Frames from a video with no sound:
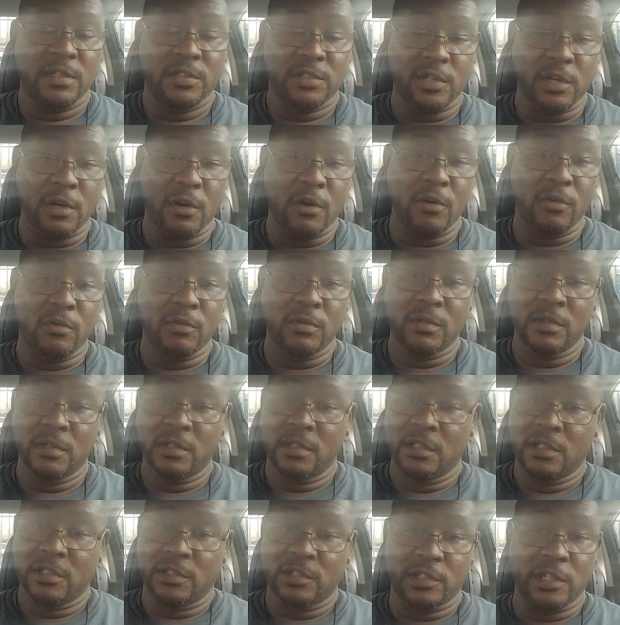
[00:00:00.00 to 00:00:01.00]
So
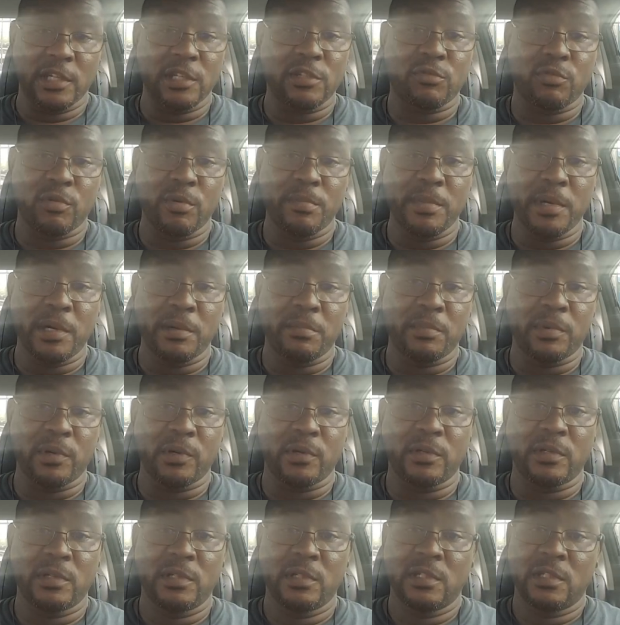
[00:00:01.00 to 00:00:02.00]
just
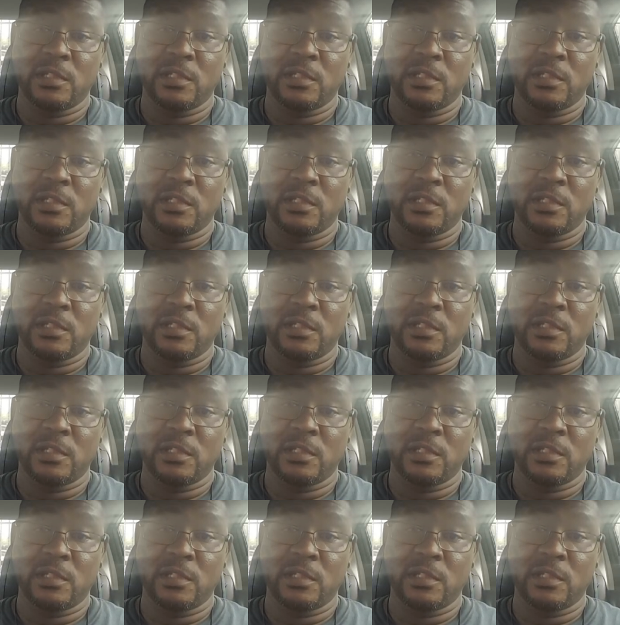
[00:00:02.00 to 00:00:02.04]
remember,